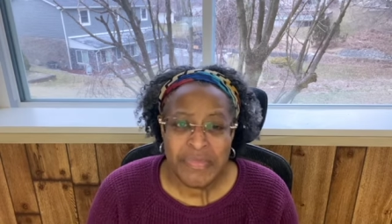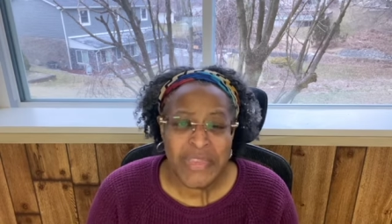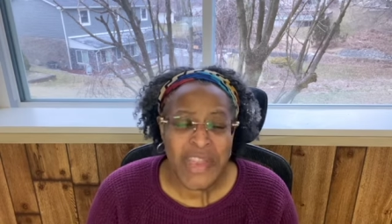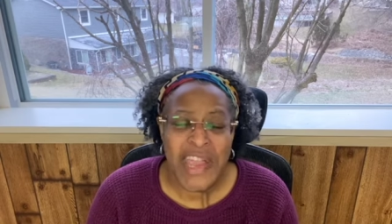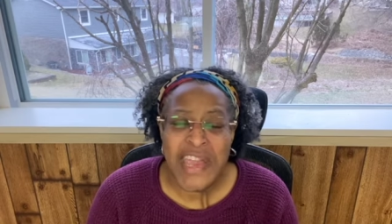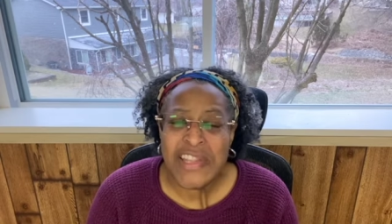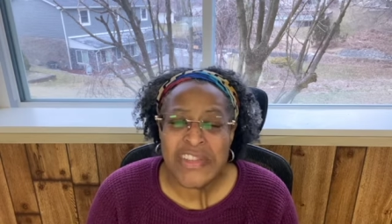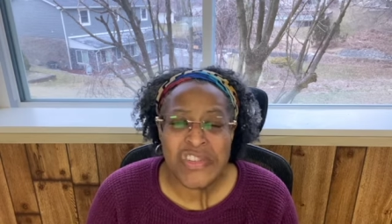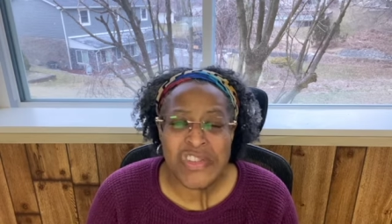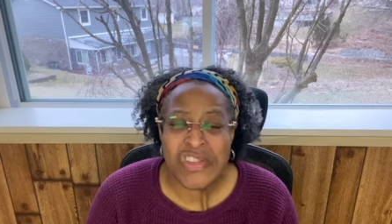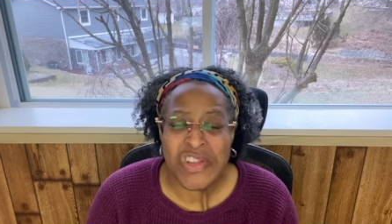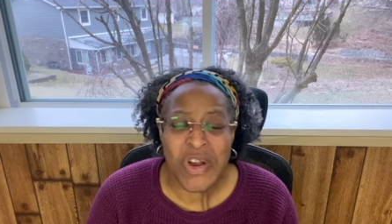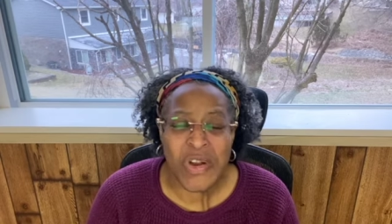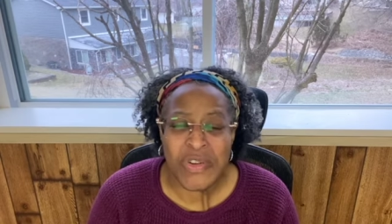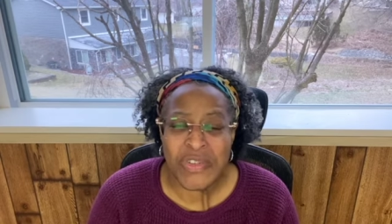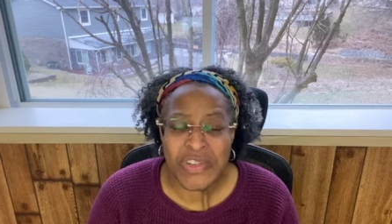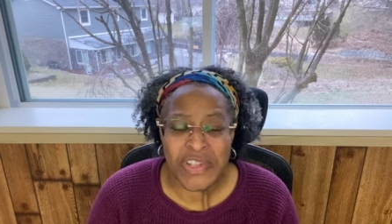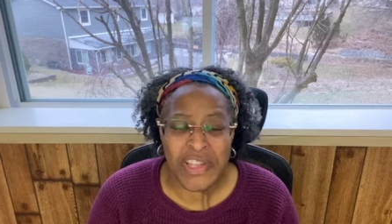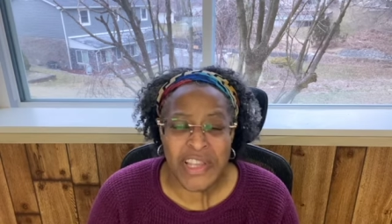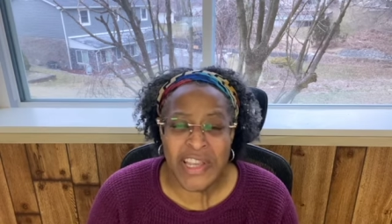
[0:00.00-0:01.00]
And
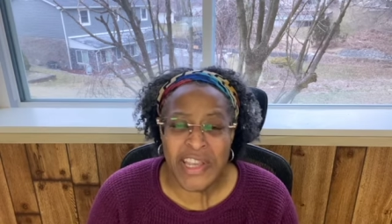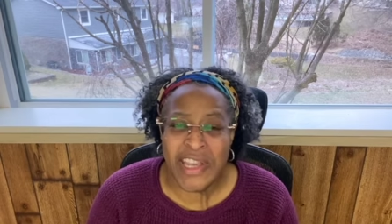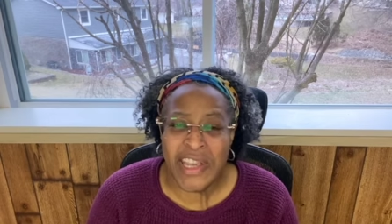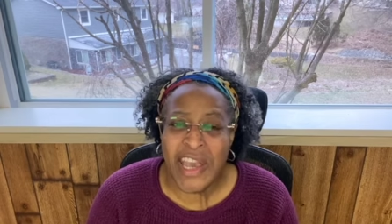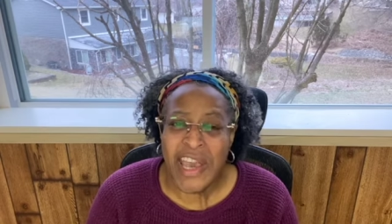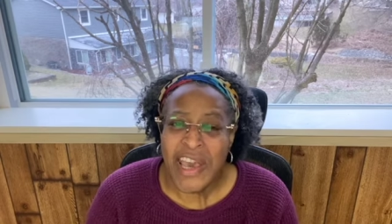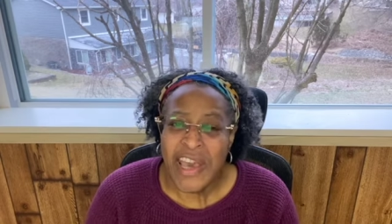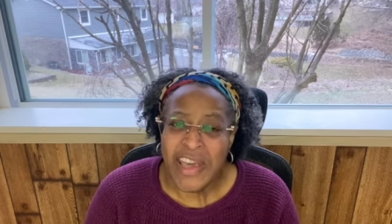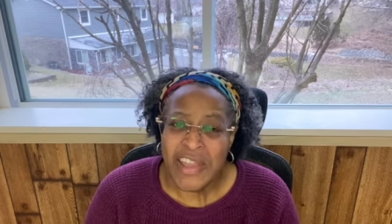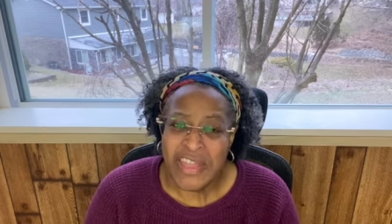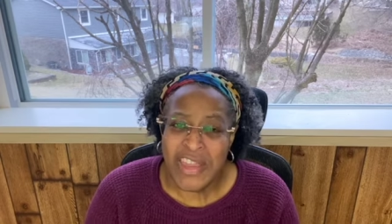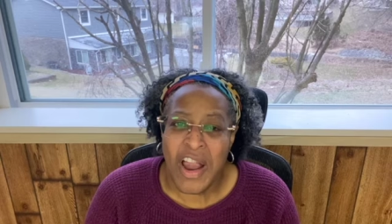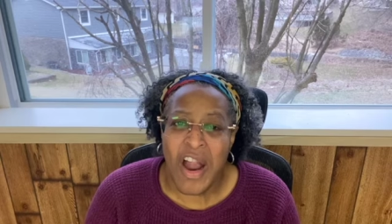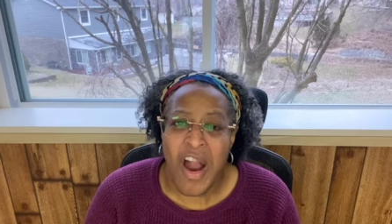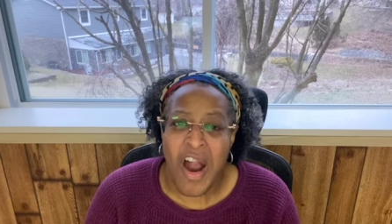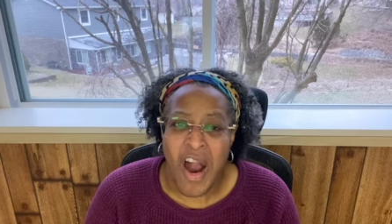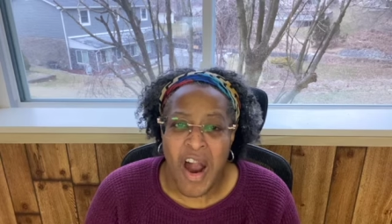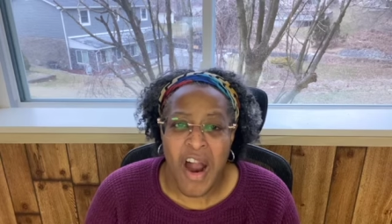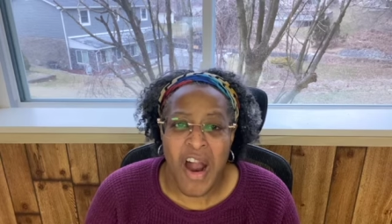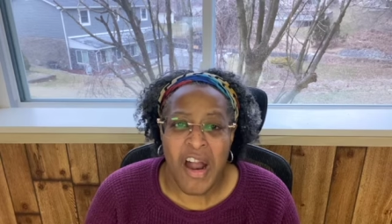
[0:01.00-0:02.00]
certainly there
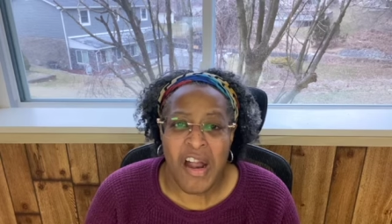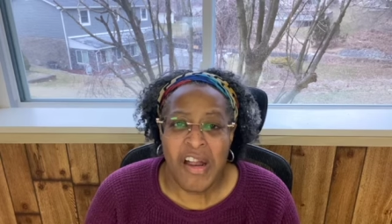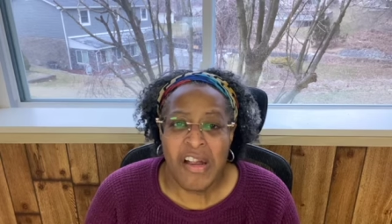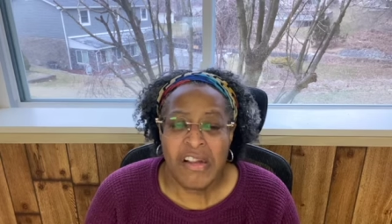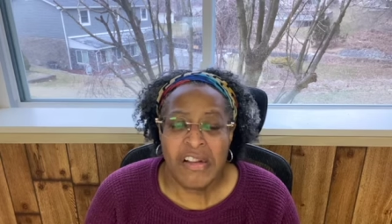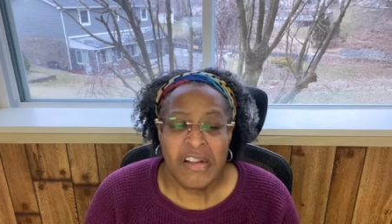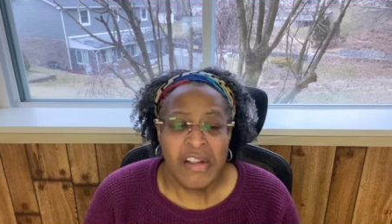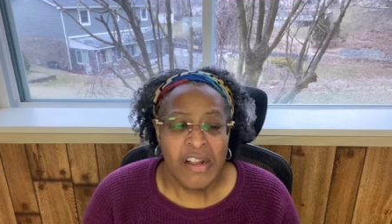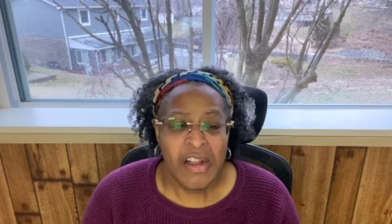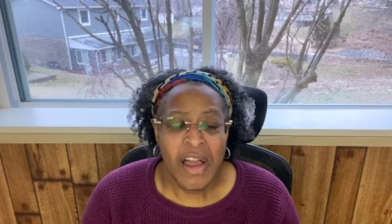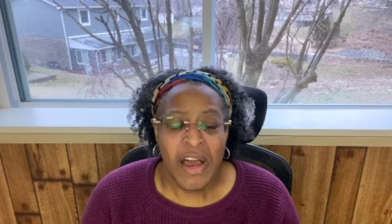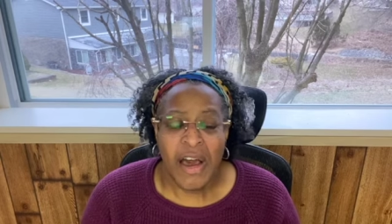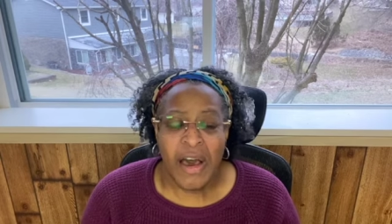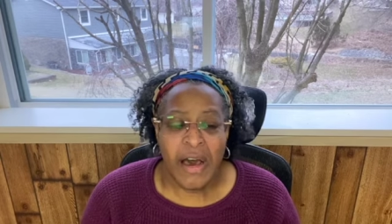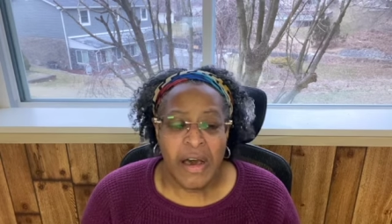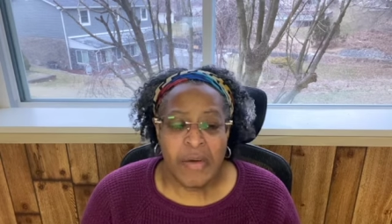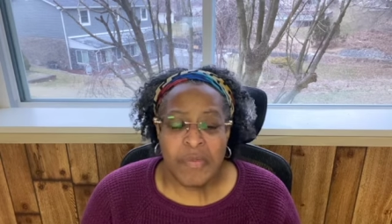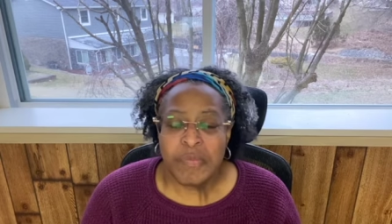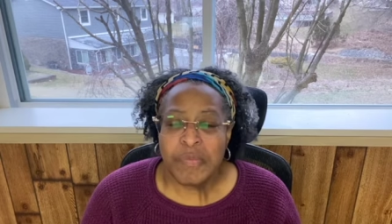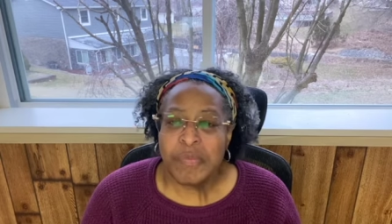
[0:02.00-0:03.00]
are
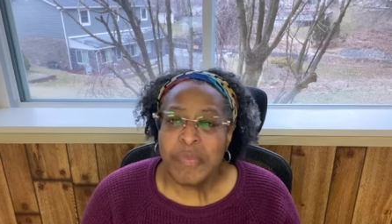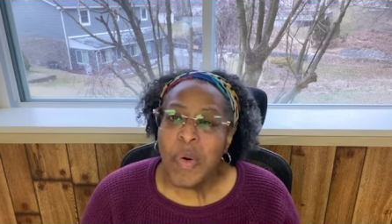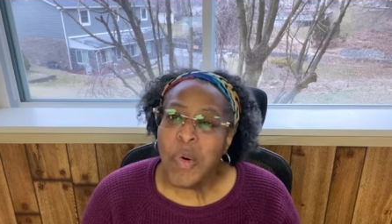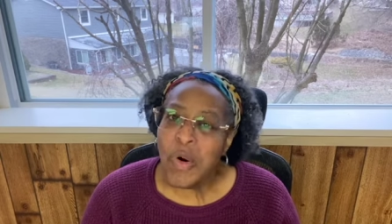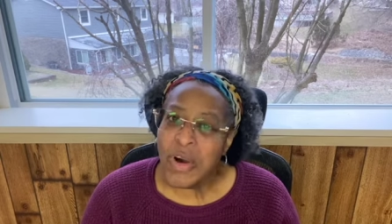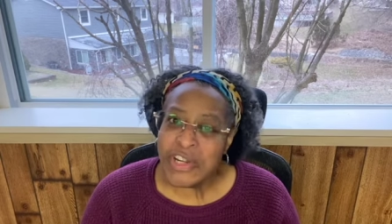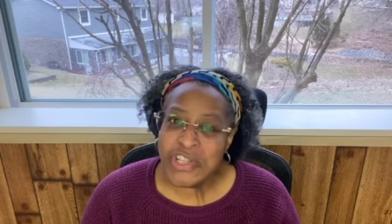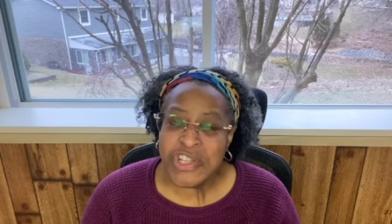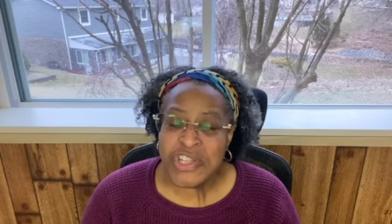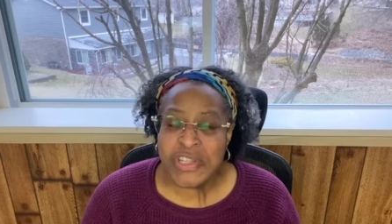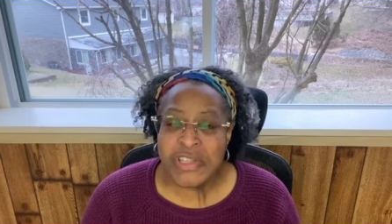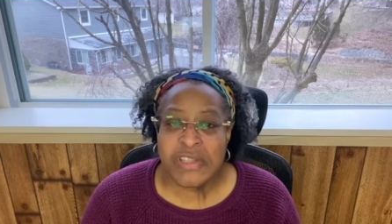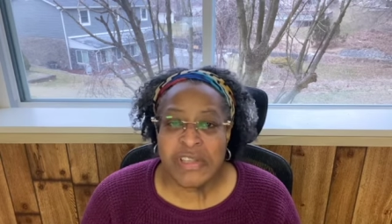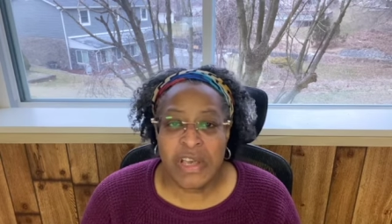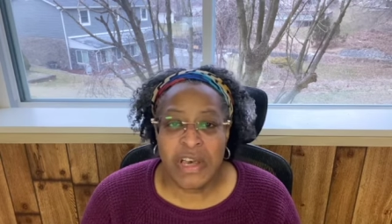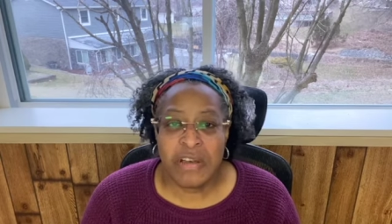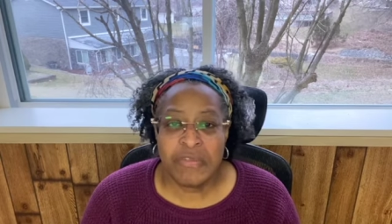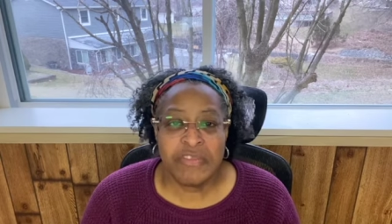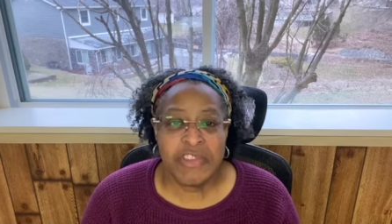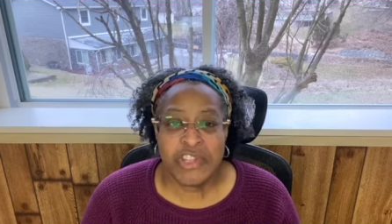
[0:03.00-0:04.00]
um, portions
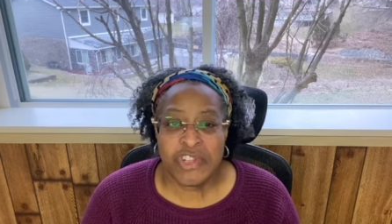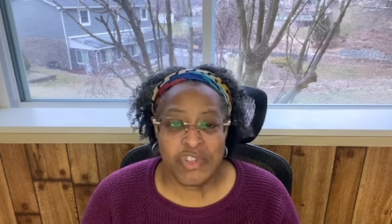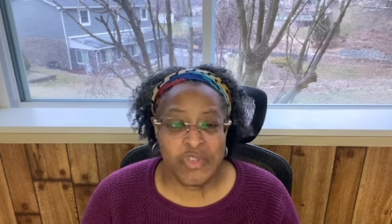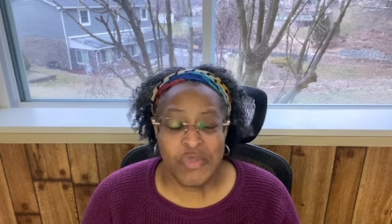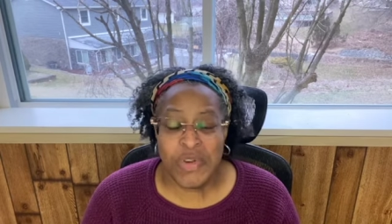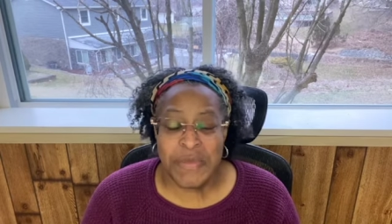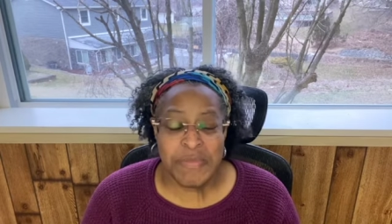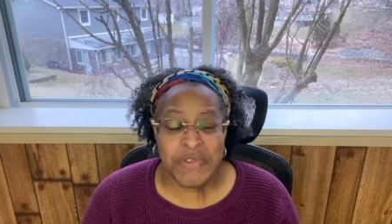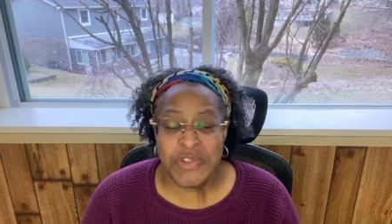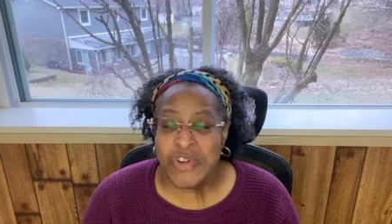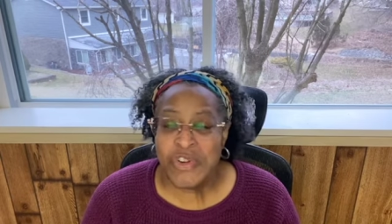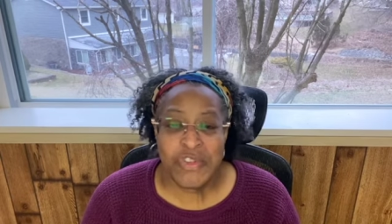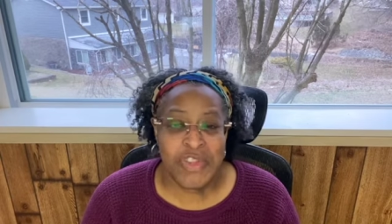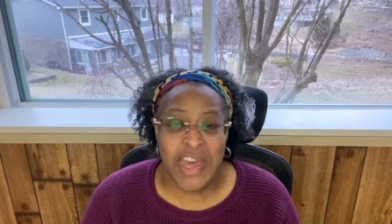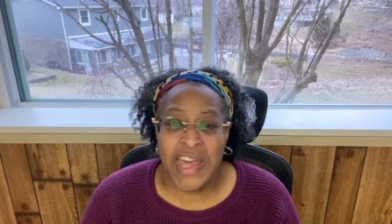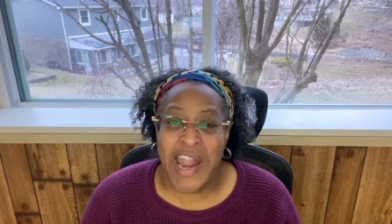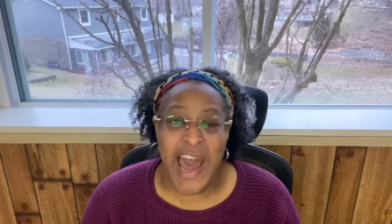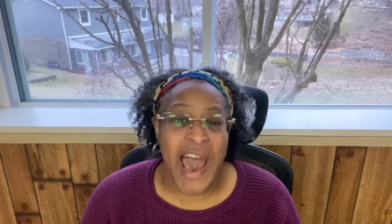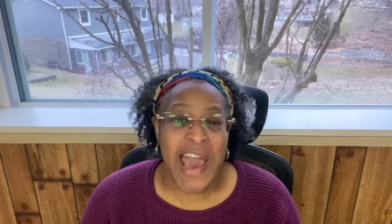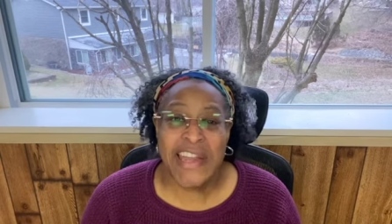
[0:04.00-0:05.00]
of the scripture
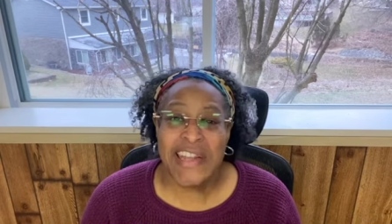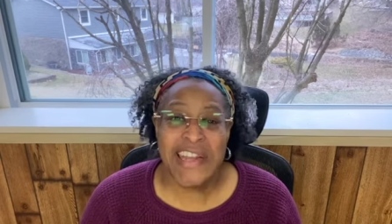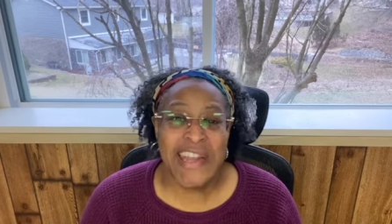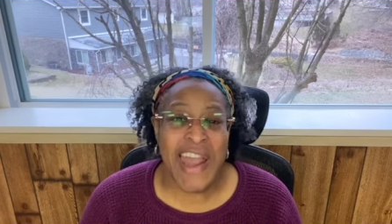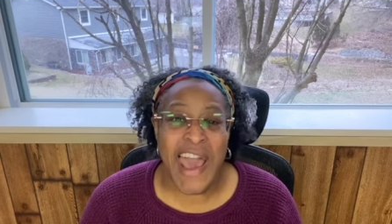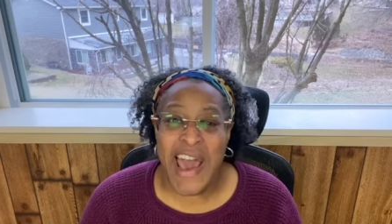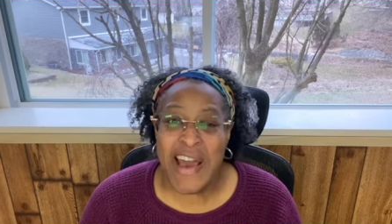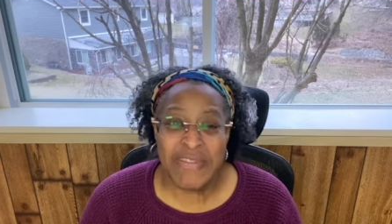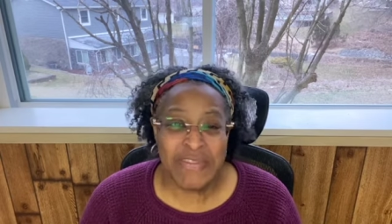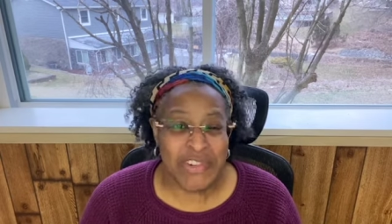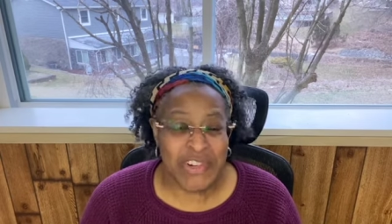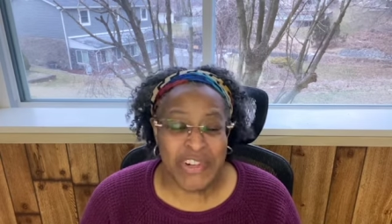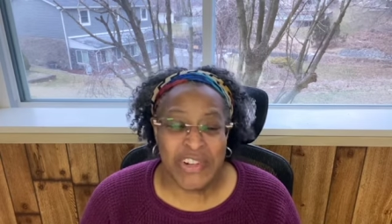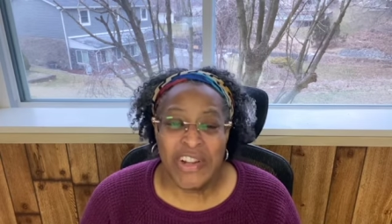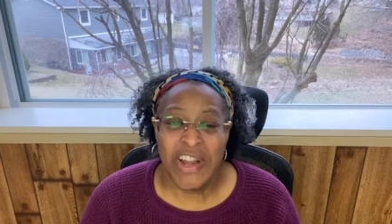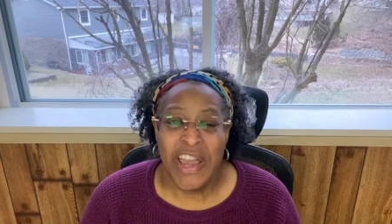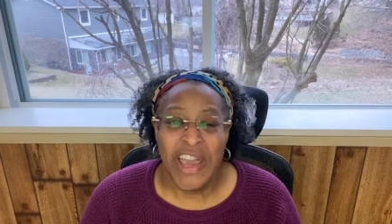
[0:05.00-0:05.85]
that I never